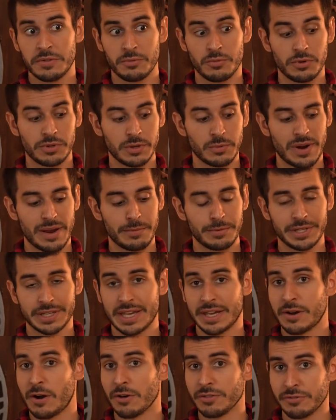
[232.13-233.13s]
Really were able to
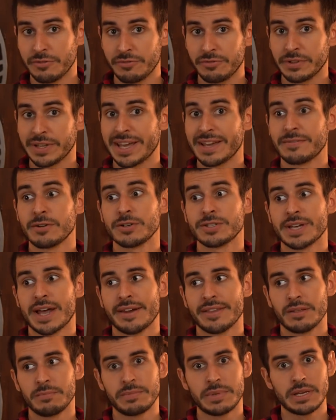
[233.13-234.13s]
get all the flavors
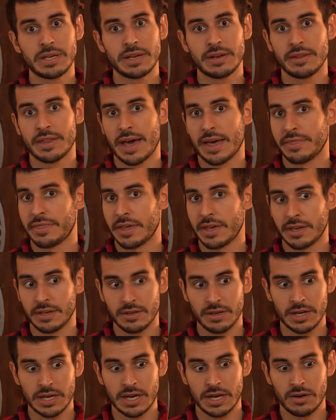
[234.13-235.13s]
out of the bean that
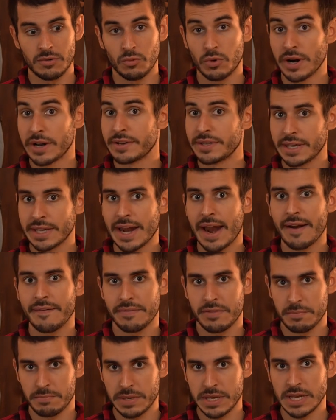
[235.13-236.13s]
they wanted to get out
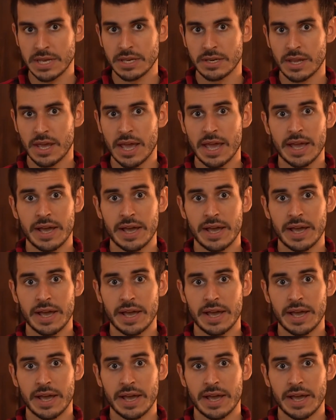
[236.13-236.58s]
of the bean,